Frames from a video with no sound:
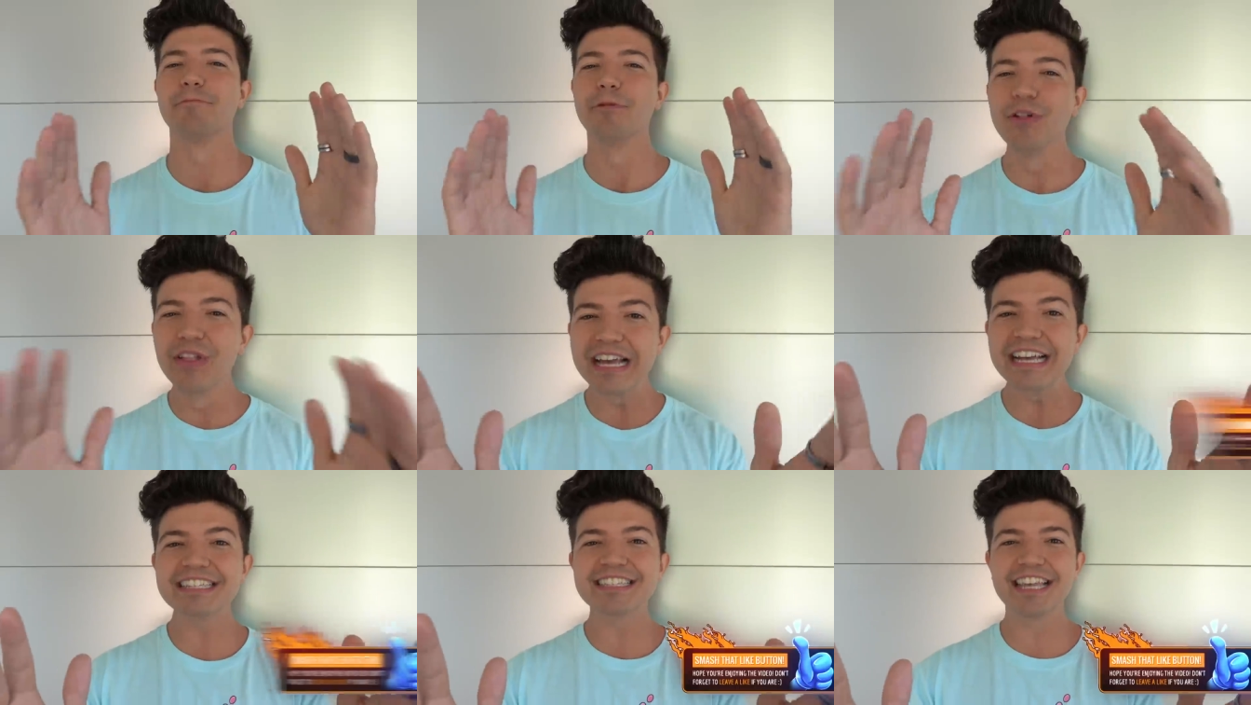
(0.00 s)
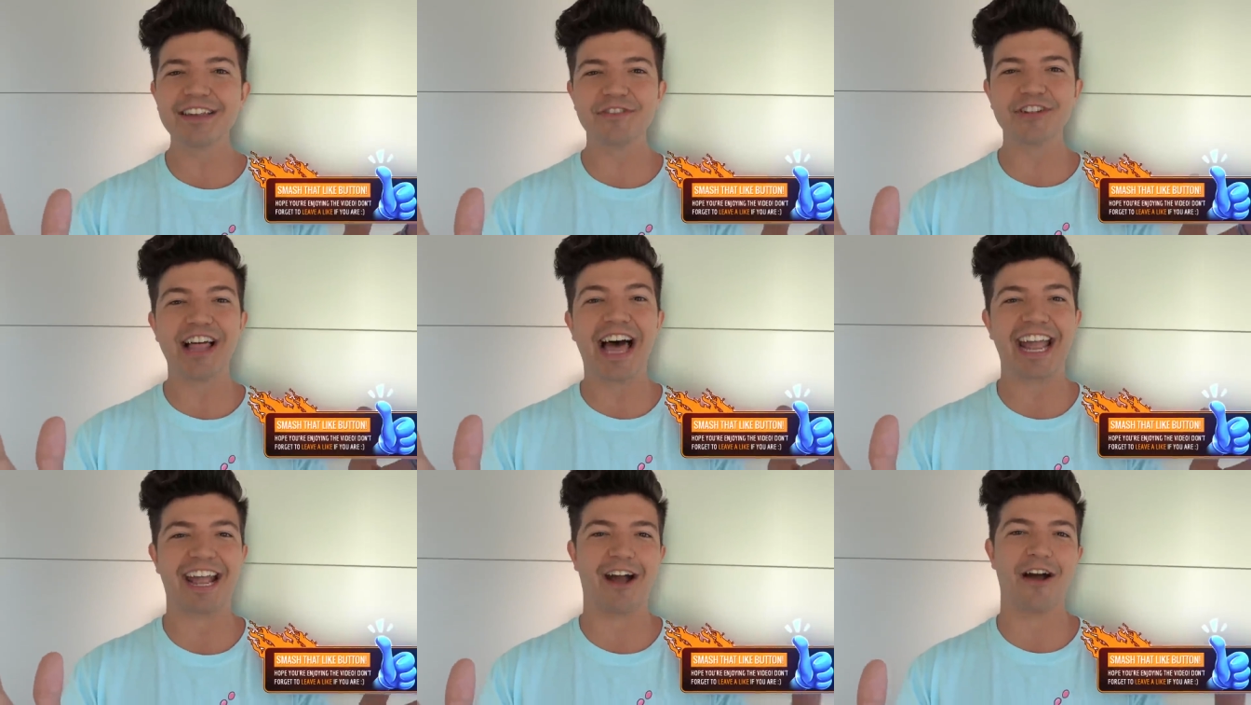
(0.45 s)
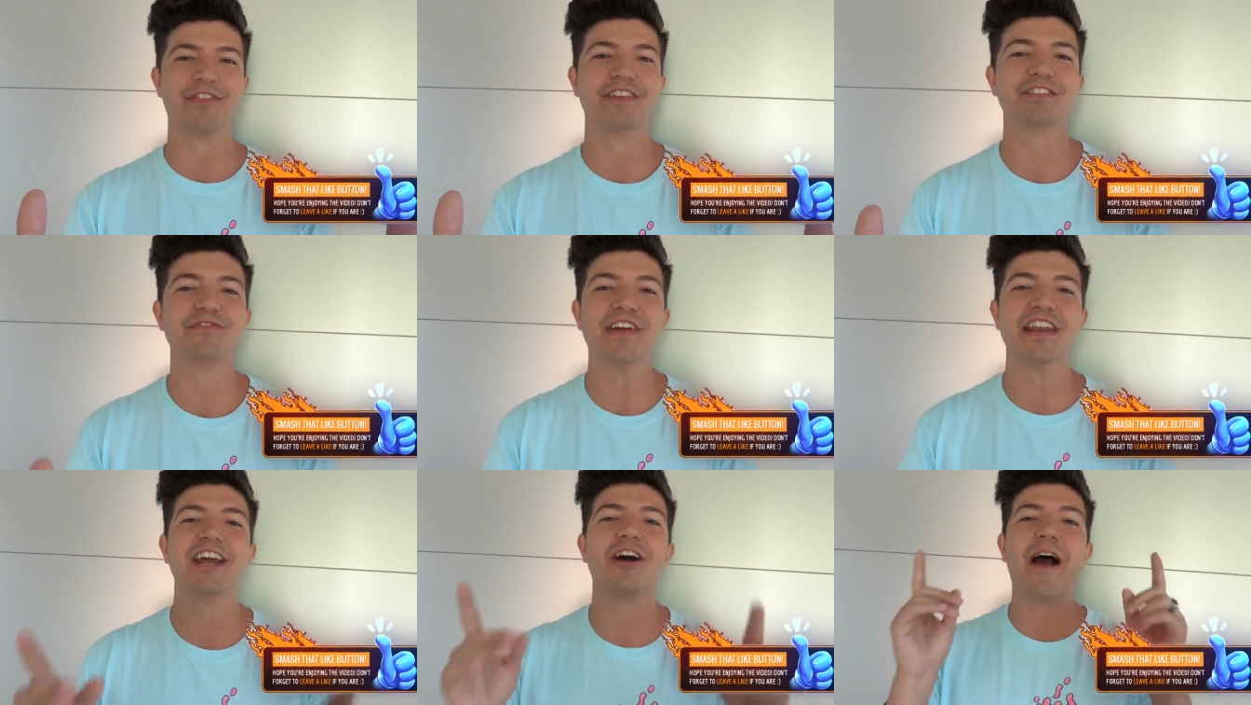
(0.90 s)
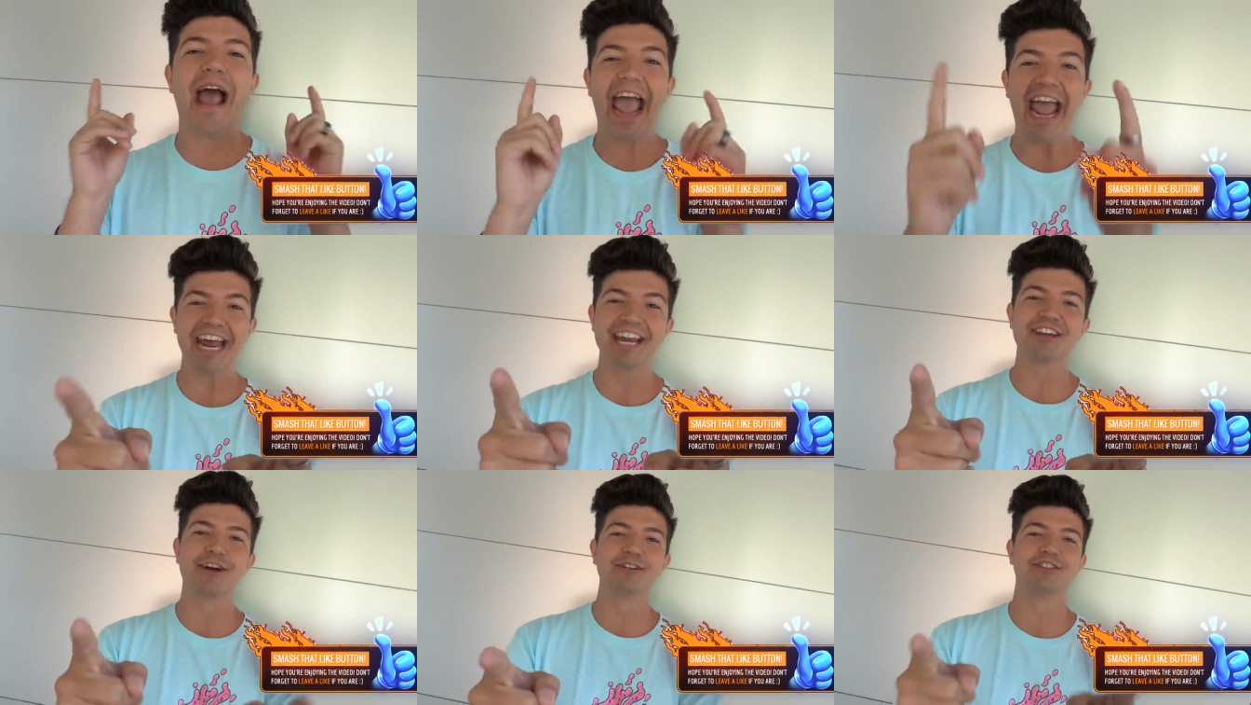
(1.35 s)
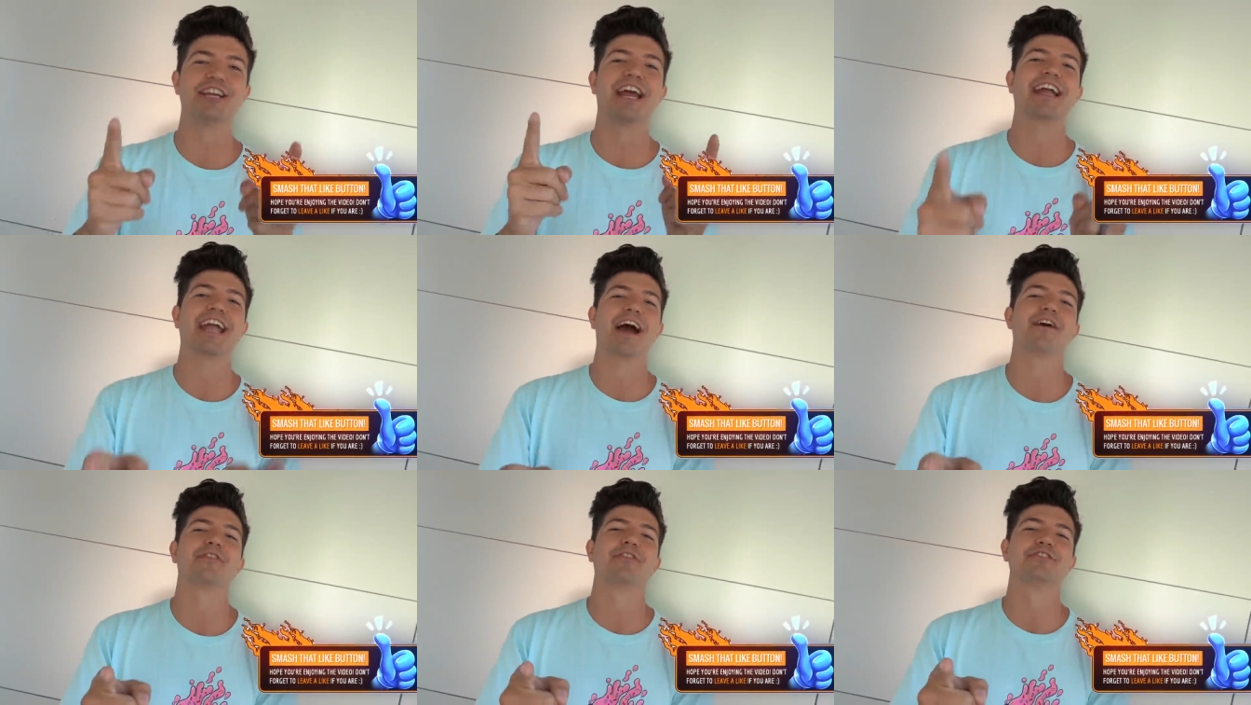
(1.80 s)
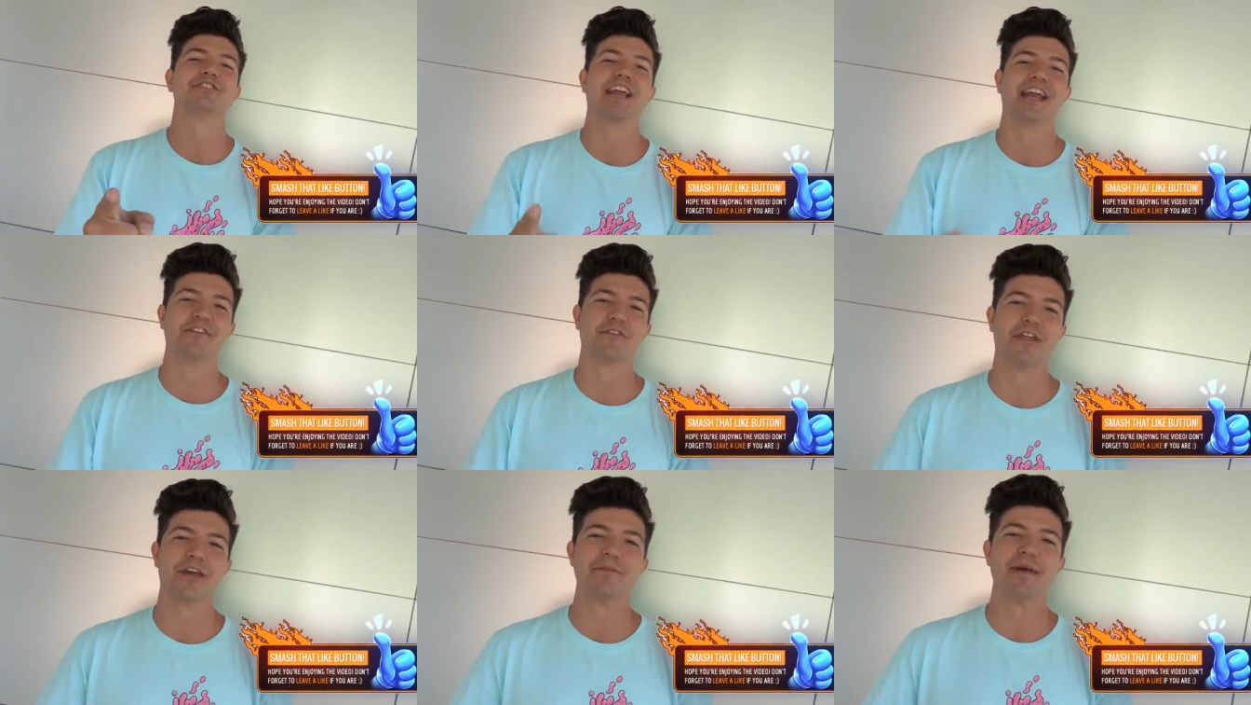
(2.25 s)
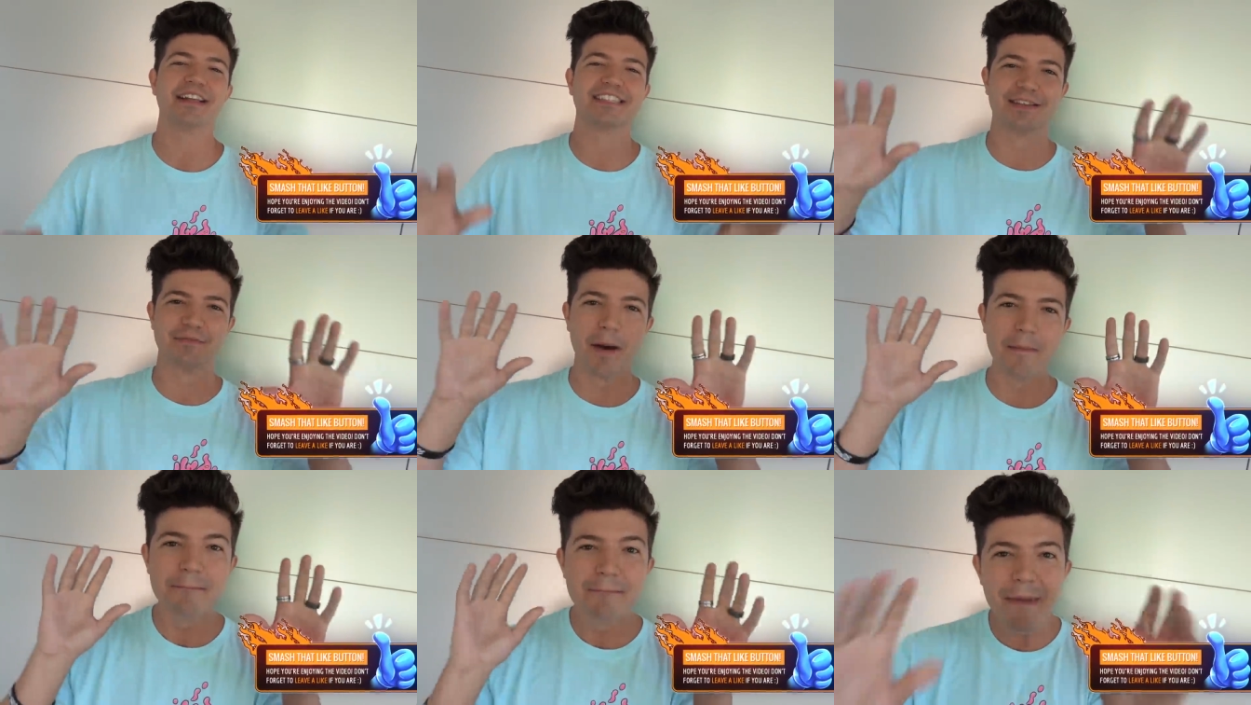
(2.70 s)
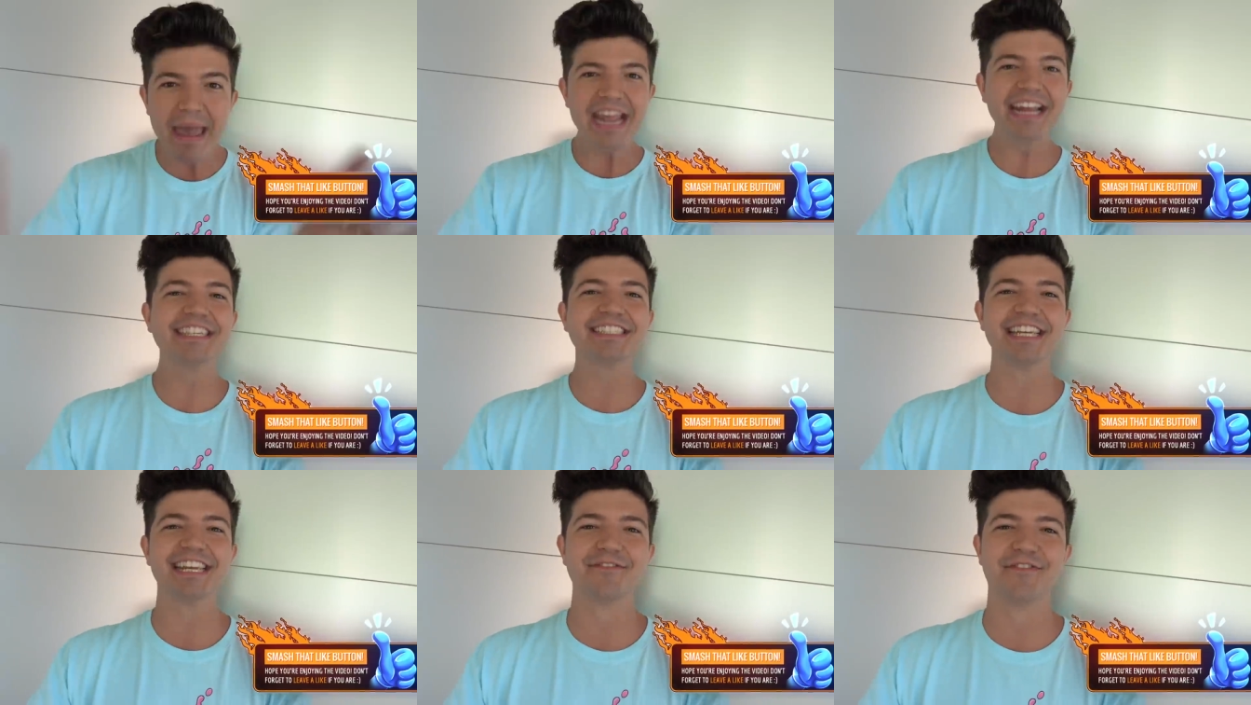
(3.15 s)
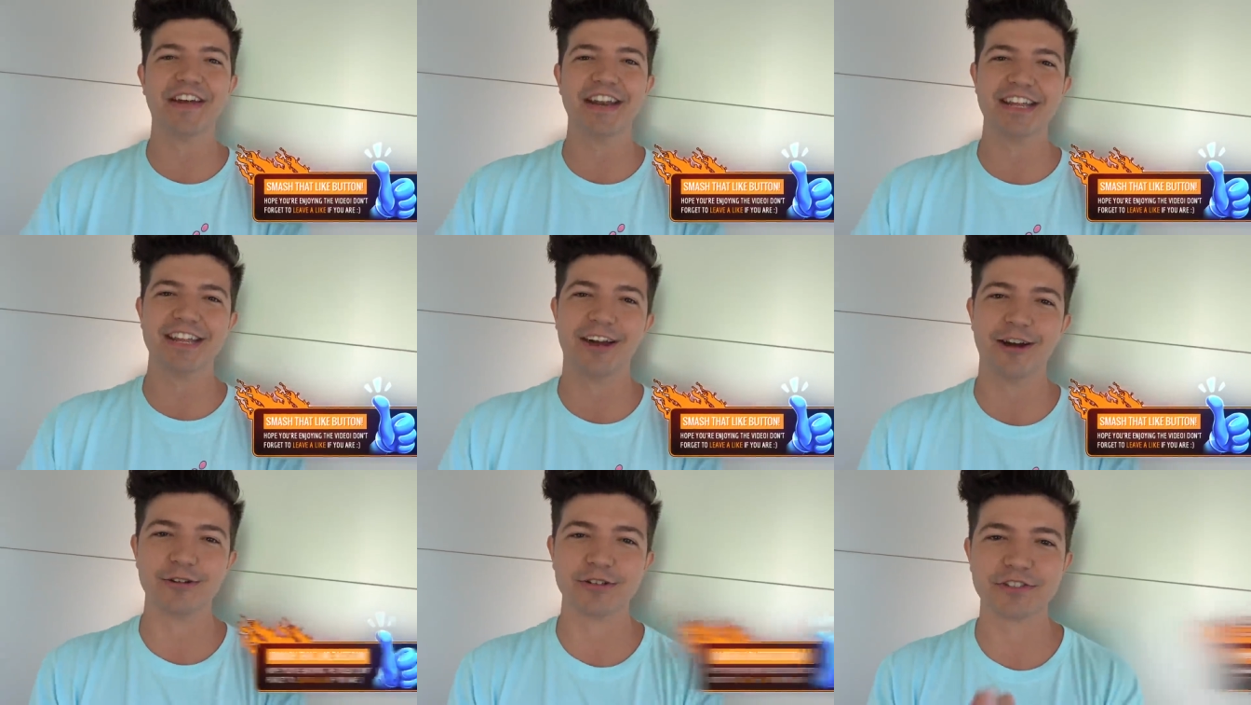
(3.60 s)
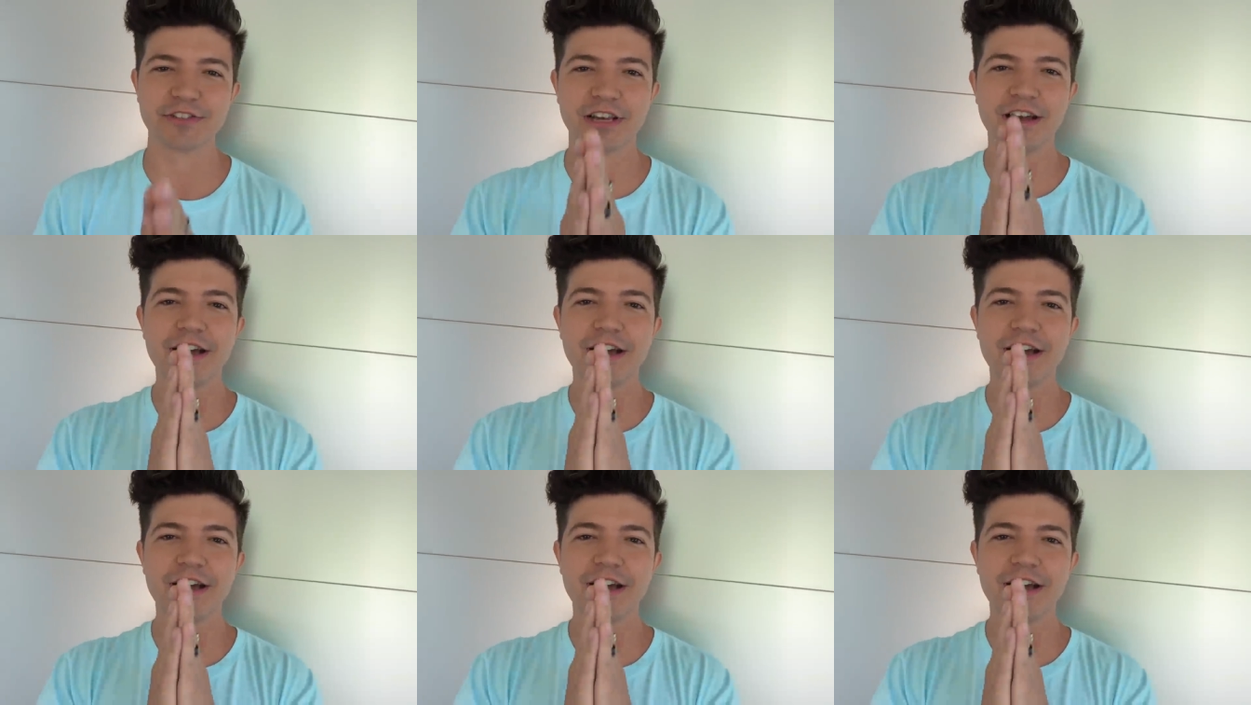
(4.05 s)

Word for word: please leave a like on this video and go check out their channel. They make some amazing videos.